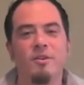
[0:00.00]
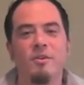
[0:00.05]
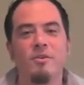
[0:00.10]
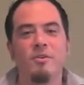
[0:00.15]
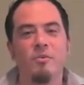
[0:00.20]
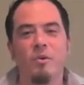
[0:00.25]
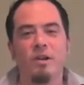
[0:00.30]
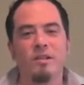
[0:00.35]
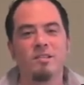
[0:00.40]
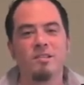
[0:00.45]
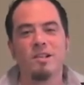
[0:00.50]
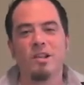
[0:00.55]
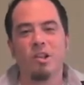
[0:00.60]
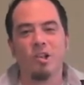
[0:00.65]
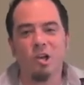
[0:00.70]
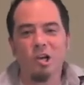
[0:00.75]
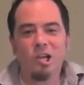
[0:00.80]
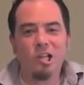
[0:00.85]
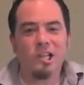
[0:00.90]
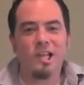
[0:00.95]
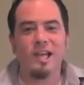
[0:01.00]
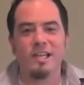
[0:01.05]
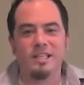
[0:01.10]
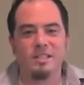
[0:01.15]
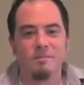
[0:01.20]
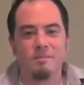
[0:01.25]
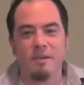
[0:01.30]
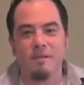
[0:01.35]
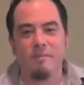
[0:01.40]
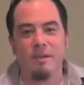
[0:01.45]
what does it look like
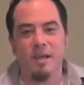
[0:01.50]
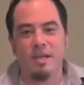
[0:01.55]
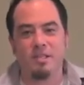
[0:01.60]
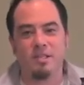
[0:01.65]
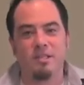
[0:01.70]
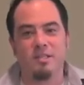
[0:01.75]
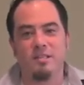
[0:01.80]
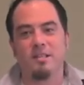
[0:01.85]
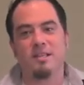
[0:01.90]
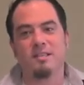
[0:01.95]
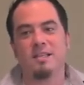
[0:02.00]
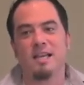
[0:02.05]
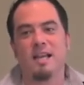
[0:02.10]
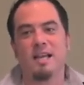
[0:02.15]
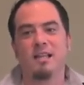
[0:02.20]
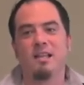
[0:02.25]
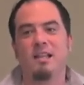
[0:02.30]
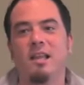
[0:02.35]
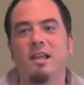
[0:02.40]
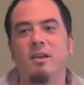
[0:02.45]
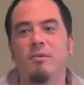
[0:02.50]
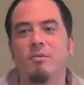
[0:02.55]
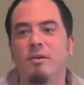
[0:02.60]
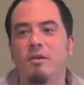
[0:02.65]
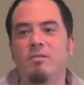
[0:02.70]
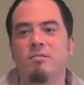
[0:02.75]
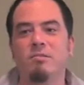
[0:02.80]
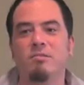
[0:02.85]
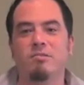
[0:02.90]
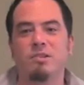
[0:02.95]
to be patient? Exactly
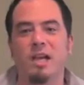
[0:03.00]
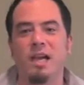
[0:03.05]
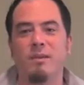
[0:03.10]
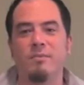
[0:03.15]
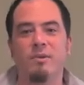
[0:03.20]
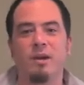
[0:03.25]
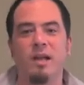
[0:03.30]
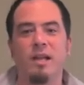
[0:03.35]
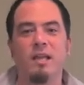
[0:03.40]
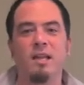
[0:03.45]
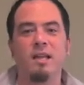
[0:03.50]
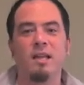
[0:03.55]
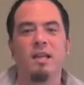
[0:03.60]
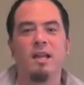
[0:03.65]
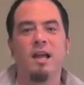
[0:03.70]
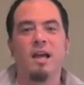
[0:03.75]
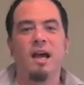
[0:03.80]
what you described, right?